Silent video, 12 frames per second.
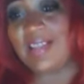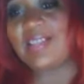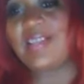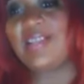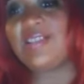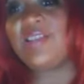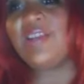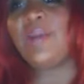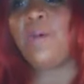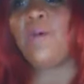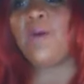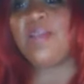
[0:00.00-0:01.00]
It's to
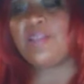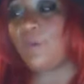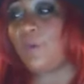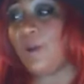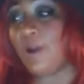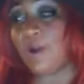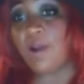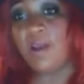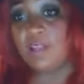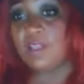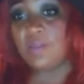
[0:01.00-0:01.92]
the point to where,